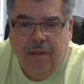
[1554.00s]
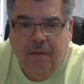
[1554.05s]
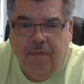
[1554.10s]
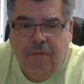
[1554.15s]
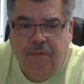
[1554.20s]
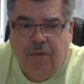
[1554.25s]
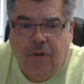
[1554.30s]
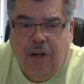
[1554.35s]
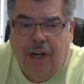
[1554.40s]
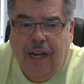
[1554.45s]

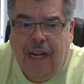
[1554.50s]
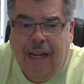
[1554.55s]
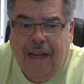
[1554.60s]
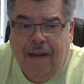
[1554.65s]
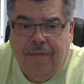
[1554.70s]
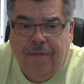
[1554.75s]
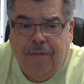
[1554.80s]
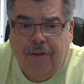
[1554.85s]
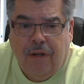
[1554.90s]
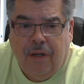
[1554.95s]

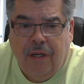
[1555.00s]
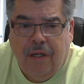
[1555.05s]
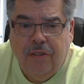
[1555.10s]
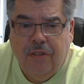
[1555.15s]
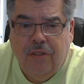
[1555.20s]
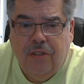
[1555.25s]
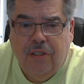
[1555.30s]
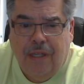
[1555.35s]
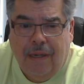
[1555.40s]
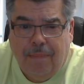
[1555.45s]
forever
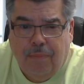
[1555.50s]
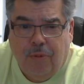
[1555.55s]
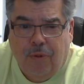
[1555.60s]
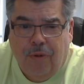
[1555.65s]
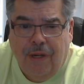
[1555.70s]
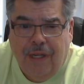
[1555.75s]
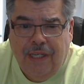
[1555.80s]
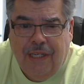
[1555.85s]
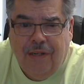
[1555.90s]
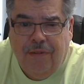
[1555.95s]

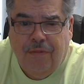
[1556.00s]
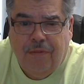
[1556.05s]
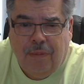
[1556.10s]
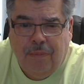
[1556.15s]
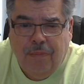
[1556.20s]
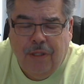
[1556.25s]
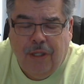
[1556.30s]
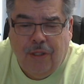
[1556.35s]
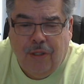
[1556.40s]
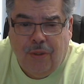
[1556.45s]
separated
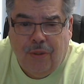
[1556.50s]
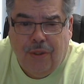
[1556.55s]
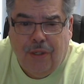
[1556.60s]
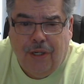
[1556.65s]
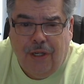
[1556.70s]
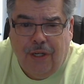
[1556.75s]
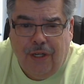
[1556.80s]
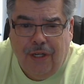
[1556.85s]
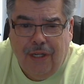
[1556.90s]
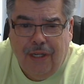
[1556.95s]
from the
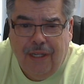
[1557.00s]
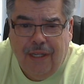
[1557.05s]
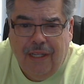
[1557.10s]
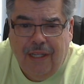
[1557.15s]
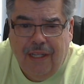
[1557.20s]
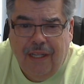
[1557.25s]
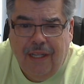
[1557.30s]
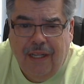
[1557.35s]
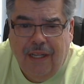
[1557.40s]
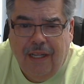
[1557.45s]
Lord
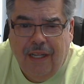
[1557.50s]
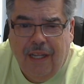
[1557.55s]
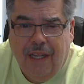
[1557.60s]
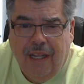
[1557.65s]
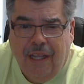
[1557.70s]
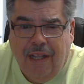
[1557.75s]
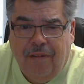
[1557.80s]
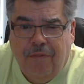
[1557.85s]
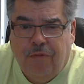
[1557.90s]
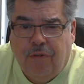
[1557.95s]

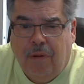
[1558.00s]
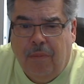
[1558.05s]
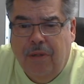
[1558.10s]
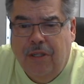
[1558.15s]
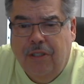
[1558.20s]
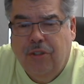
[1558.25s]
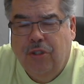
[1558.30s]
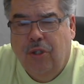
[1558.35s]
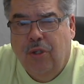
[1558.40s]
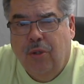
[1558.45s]
and from
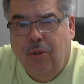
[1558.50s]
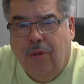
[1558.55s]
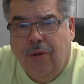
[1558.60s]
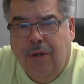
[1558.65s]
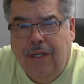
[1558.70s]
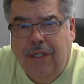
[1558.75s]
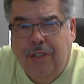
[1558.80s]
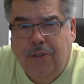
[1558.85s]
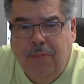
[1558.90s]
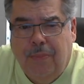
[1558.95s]
his
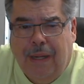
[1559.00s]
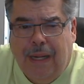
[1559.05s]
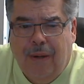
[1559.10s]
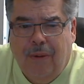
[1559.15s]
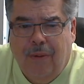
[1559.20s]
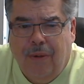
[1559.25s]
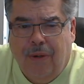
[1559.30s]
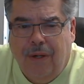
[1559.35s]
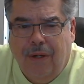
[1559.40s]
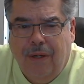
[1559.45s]
glorious
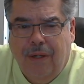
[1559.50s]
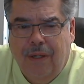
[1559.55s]
power.